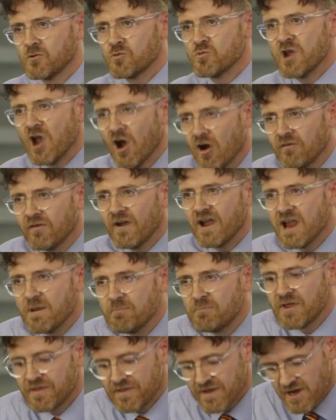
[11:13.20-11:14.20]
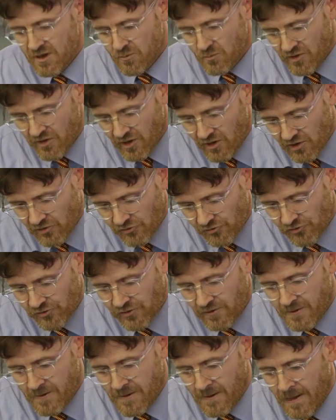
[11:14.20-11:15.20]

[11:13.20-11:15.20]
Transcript: We have empathy with others.